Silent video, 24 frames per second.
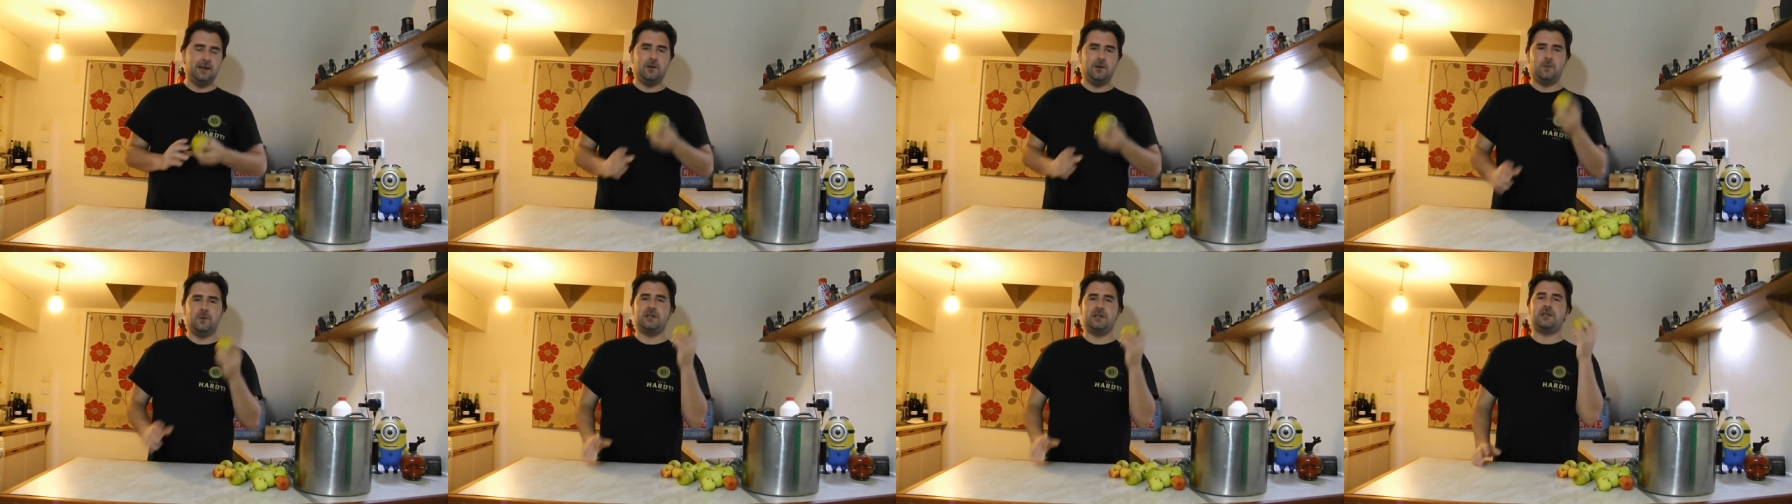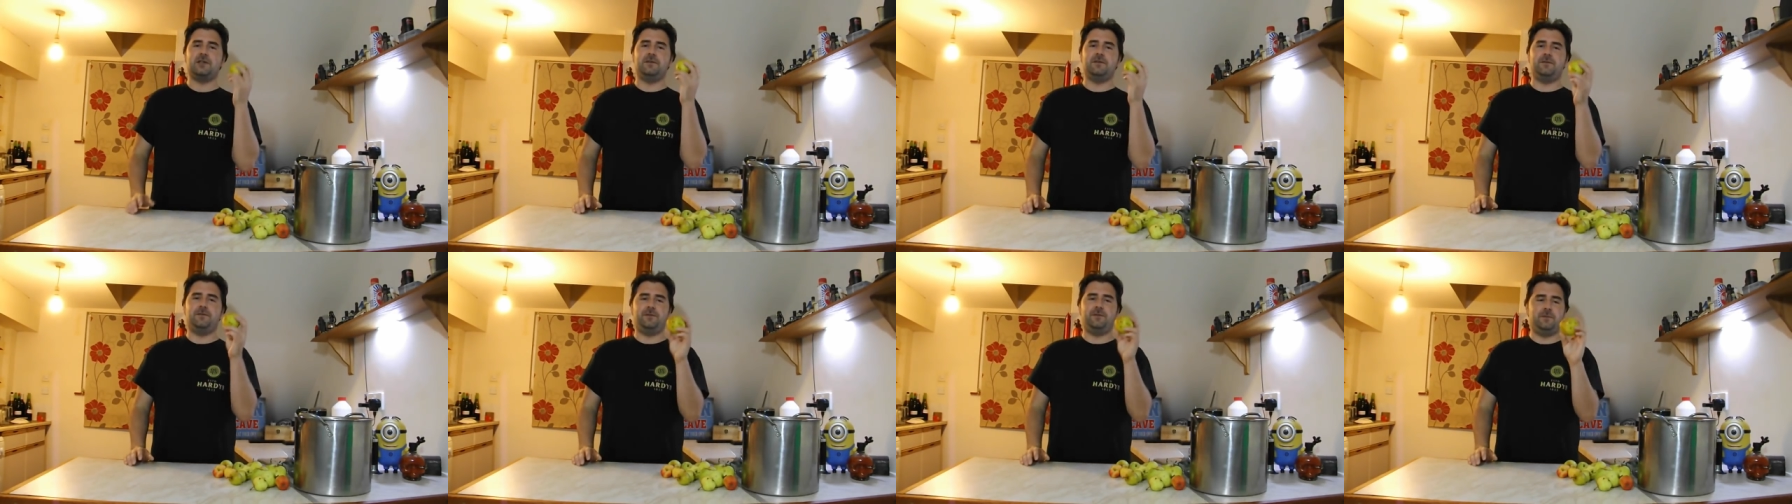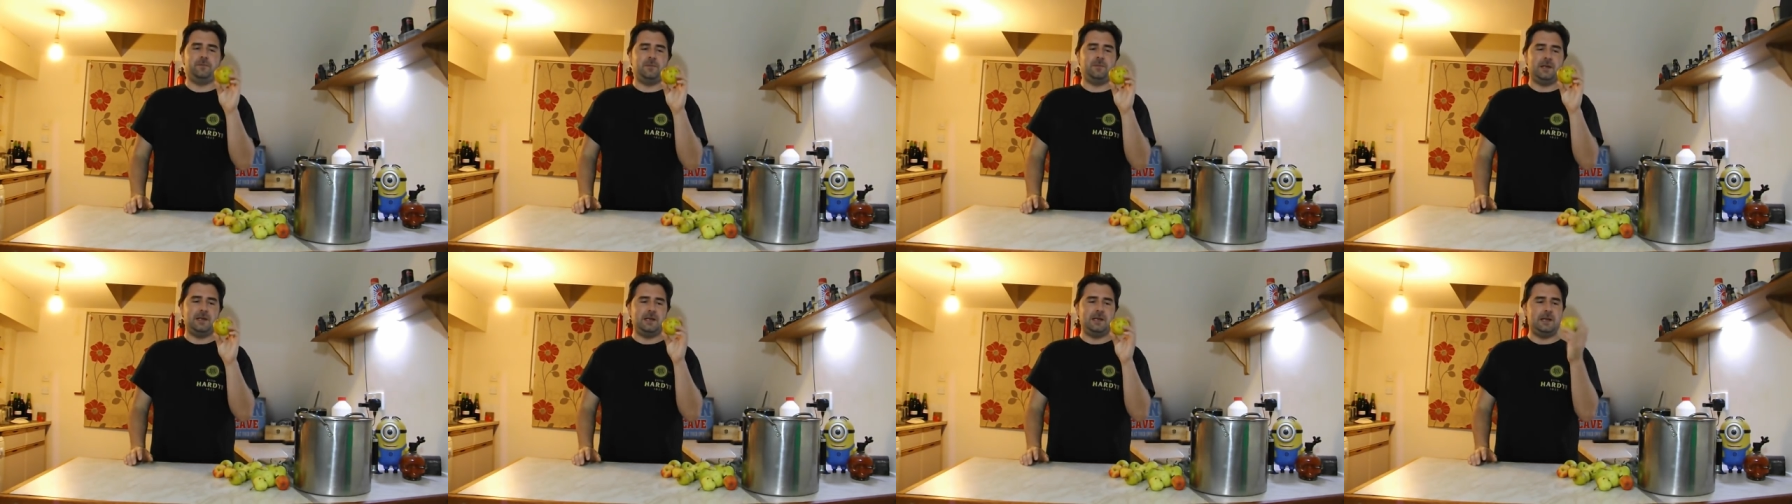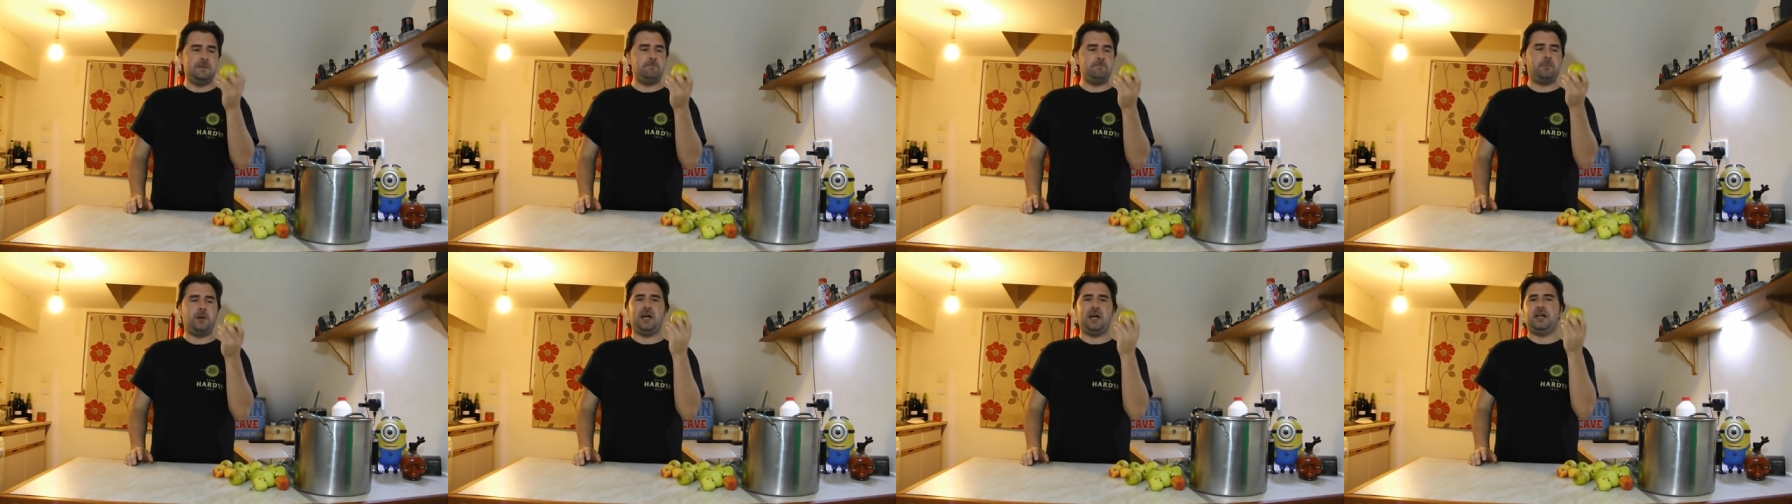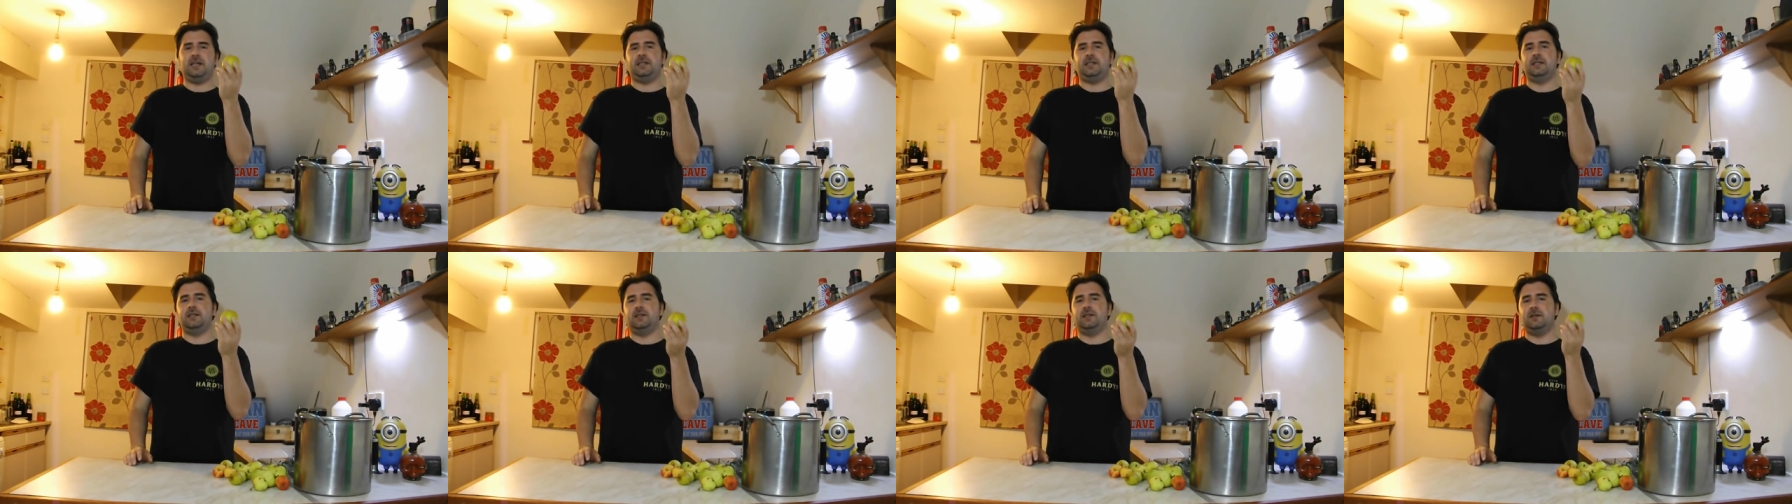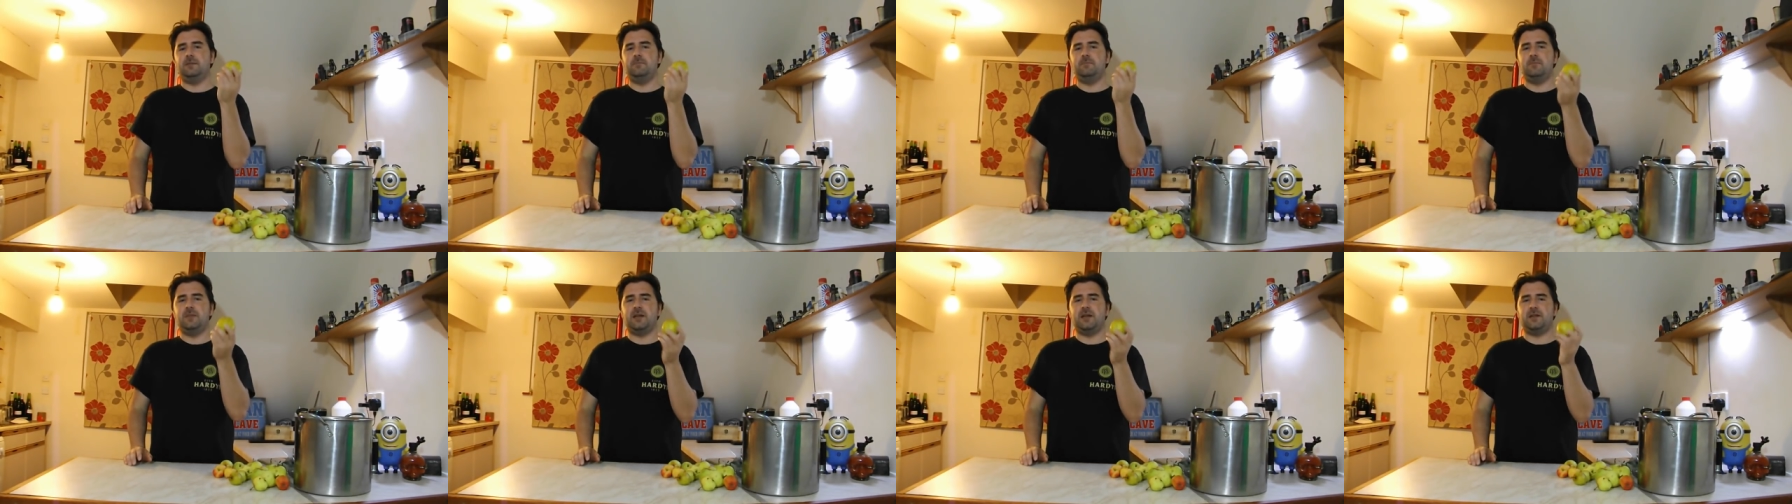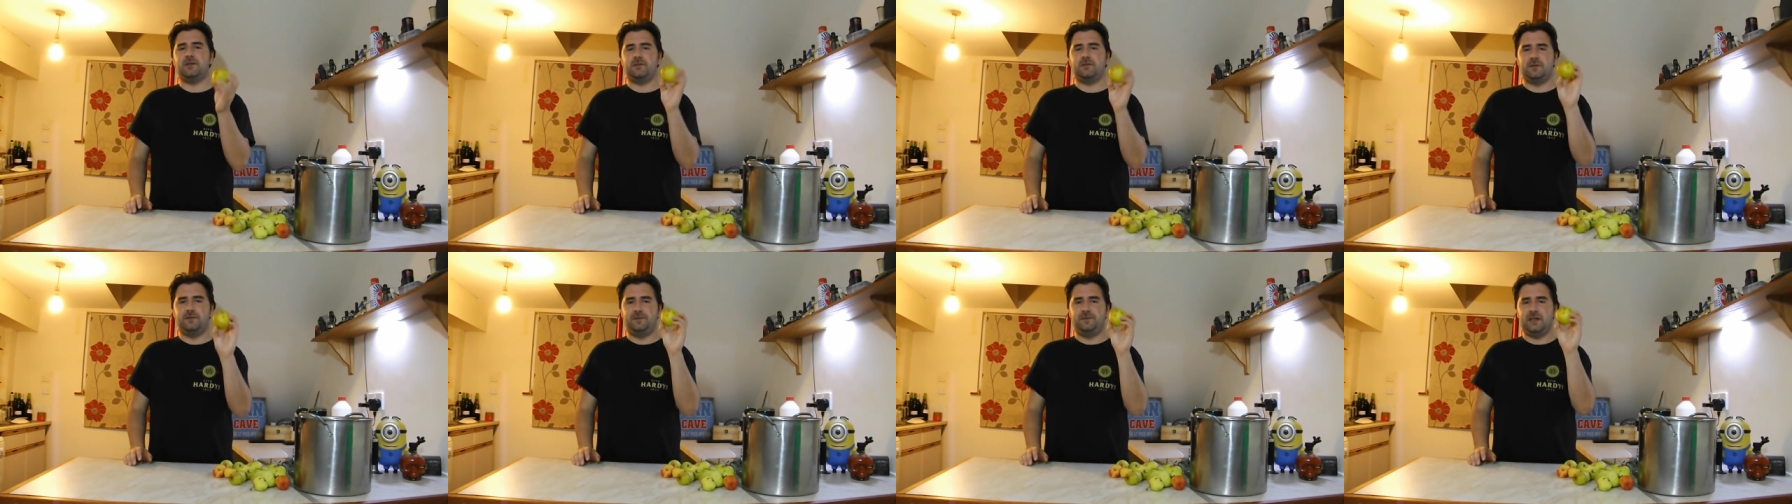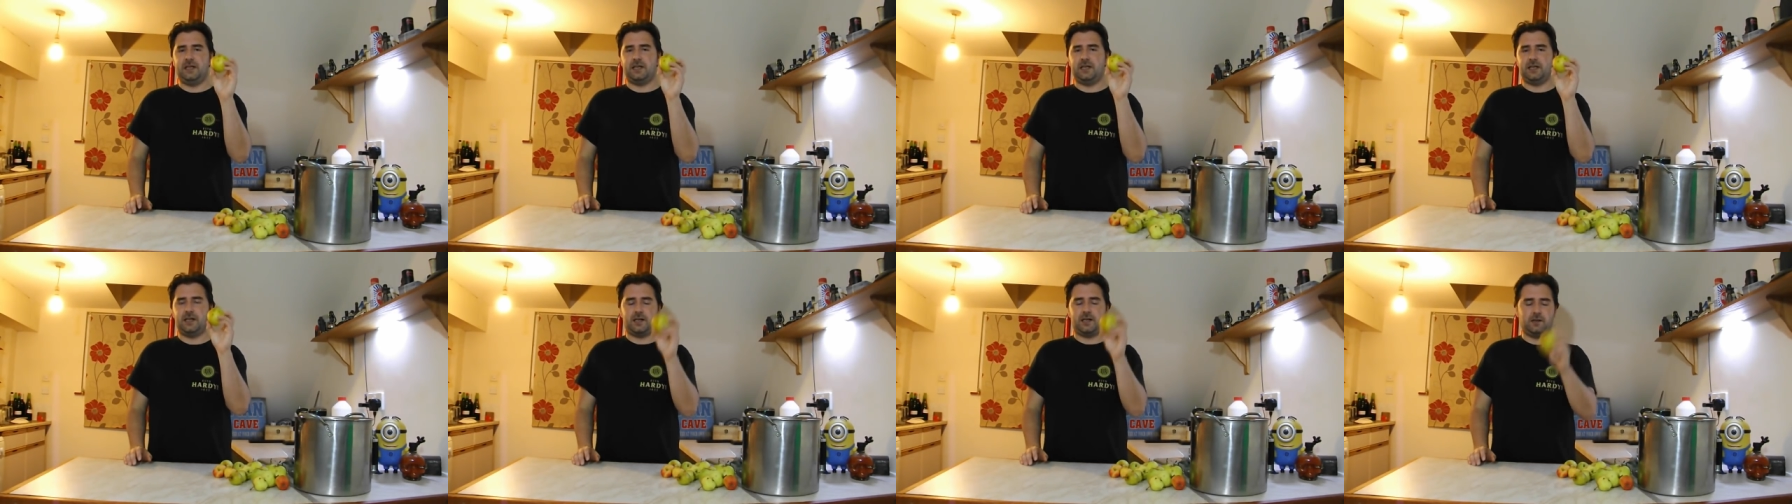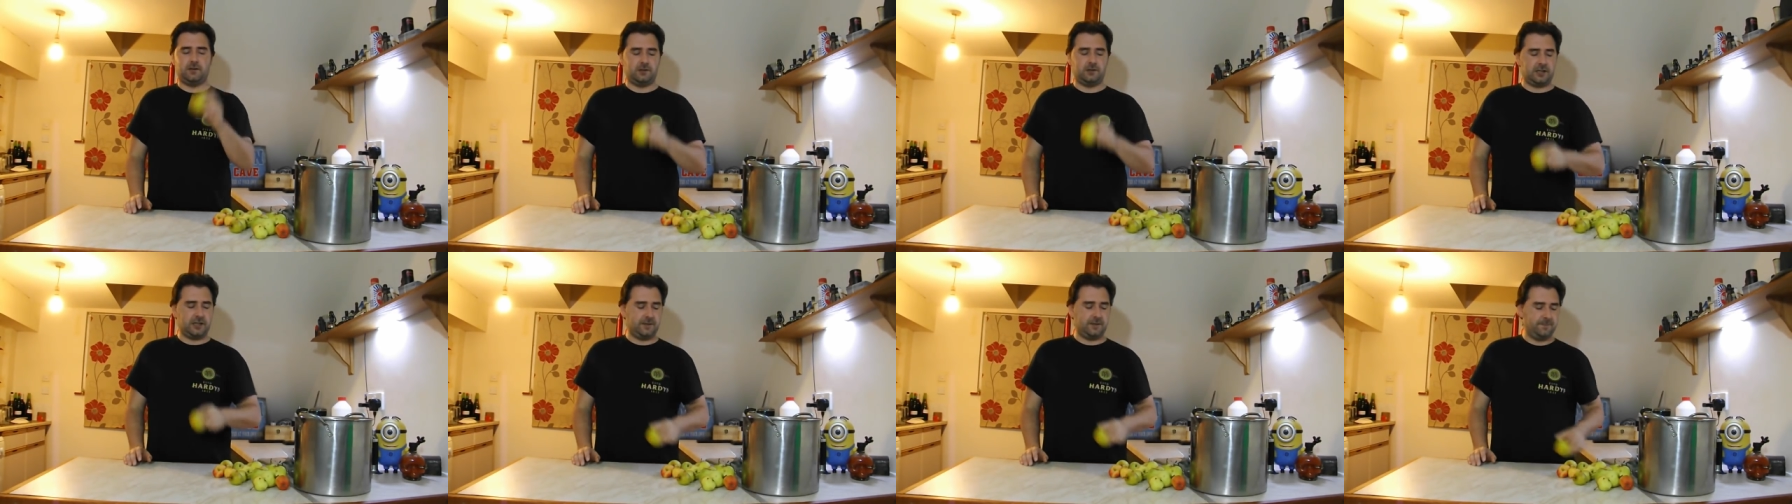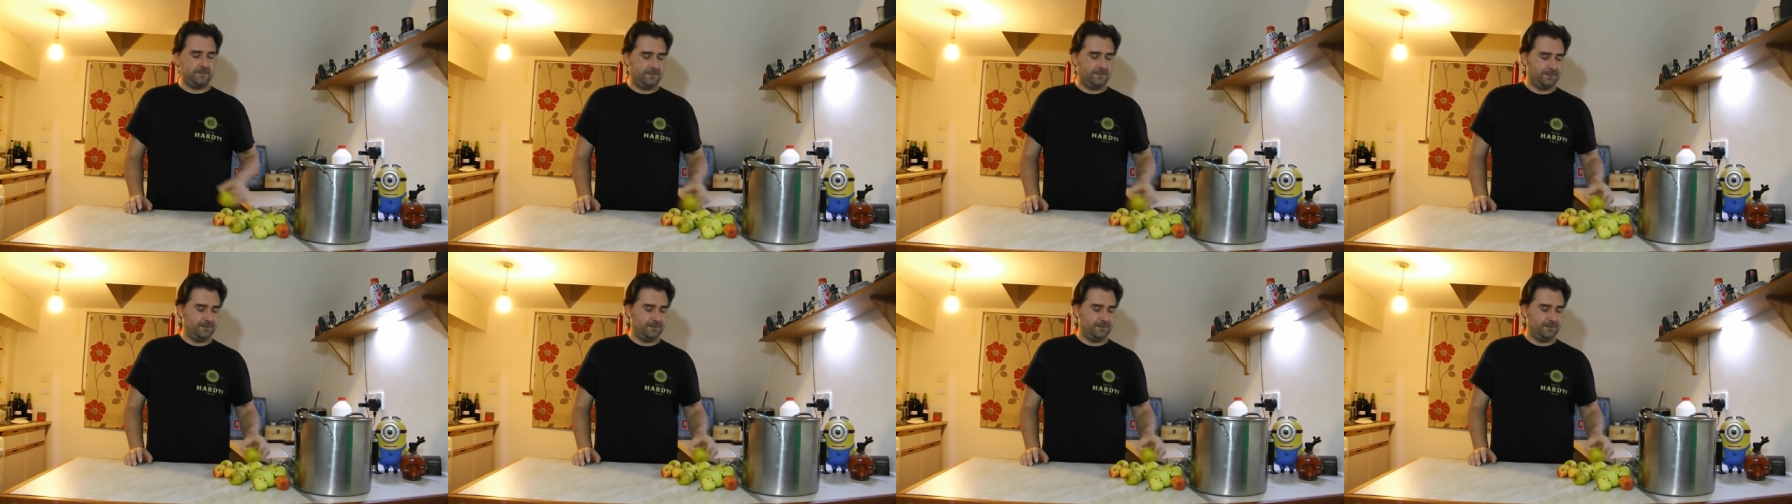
which have imparted the mother of vinegar culture.